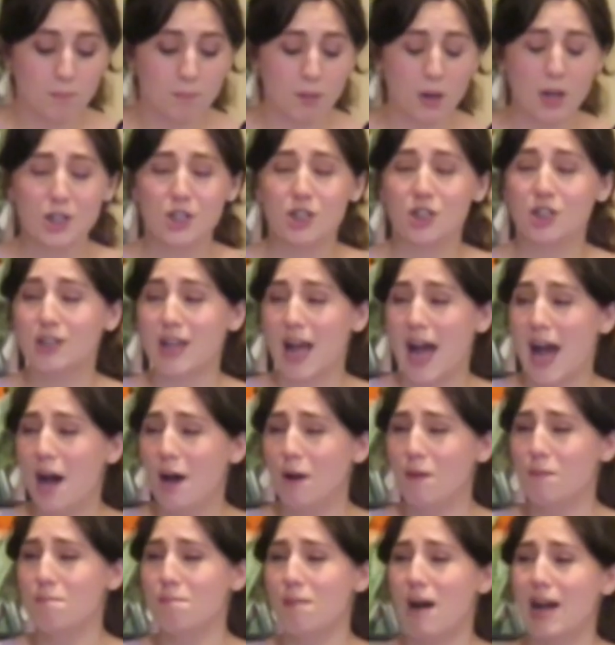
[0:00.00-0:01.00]
push
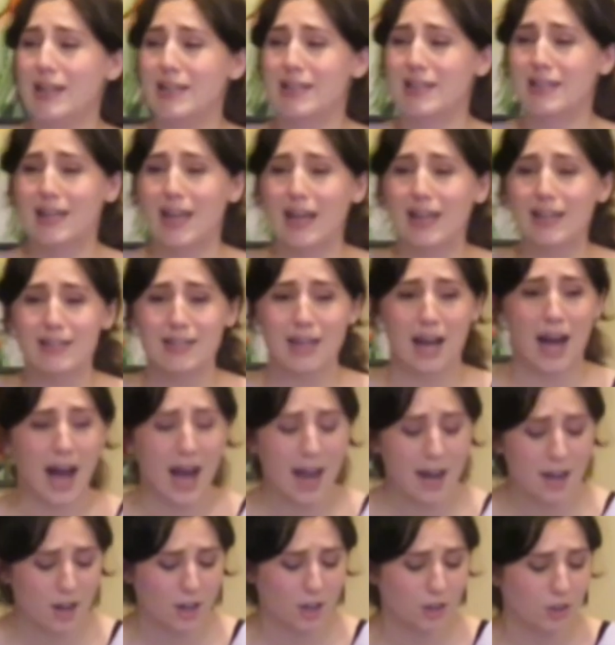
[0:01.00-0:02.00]
down, must get to
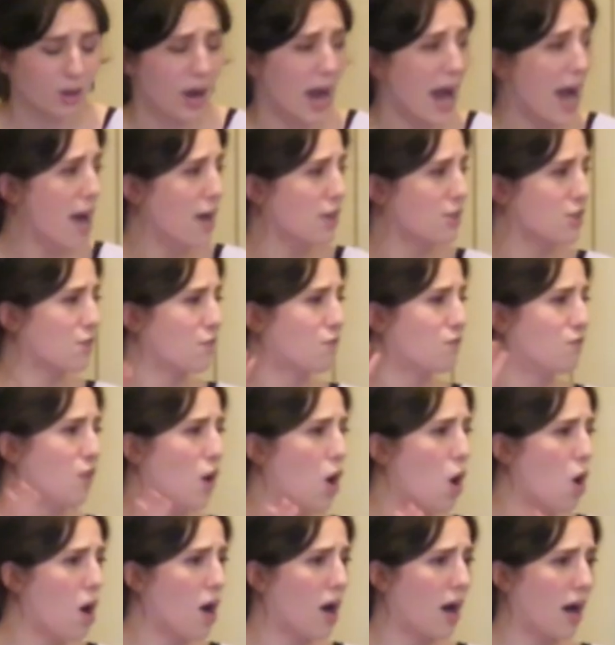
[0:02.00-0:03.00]
higher grounds.
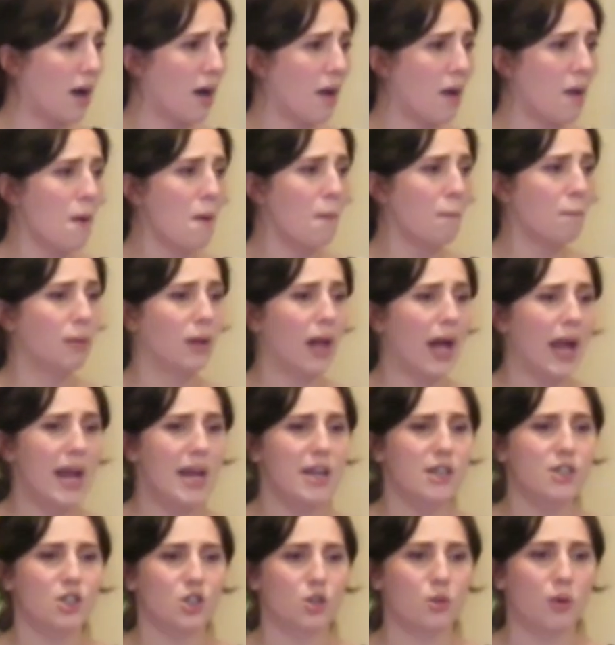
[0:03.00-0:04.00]
Four.
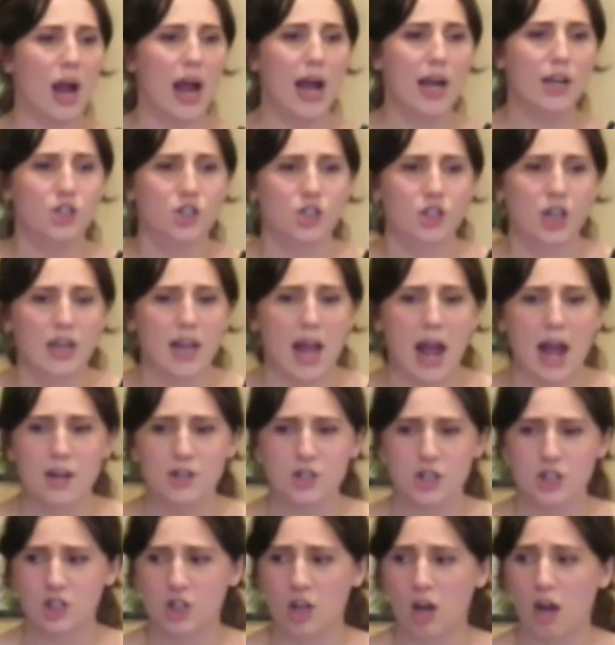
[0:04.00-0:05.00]
Planes crashed and
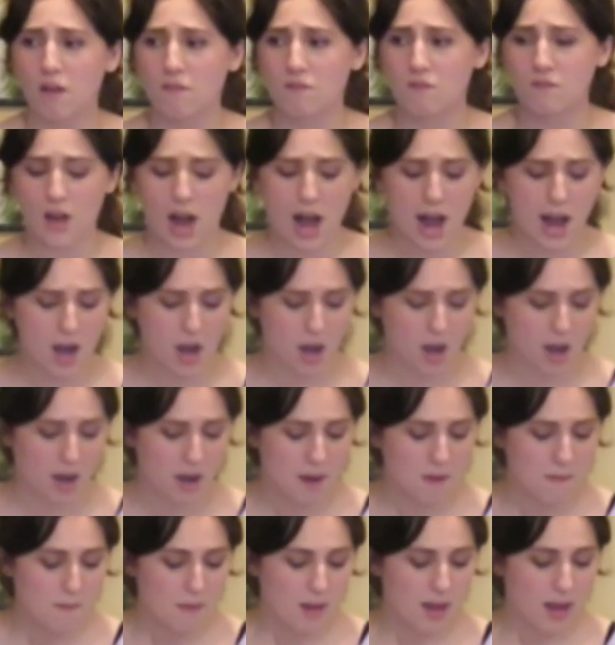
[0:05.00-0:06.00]
engines caught
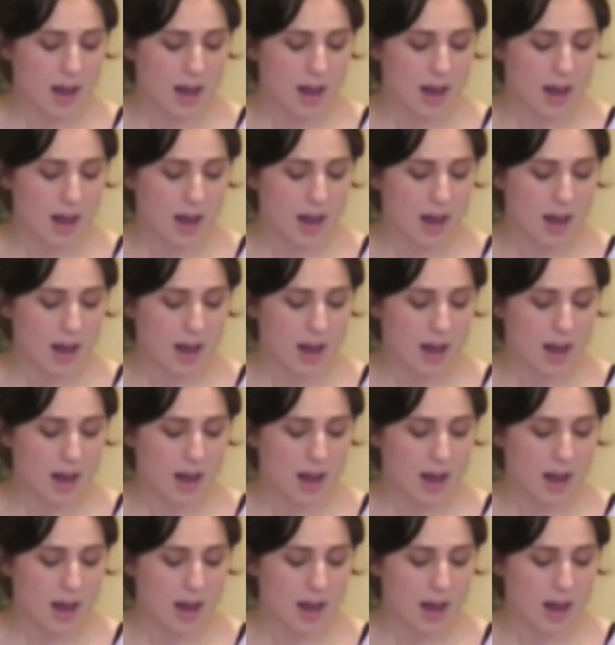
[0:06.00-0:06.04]
fire.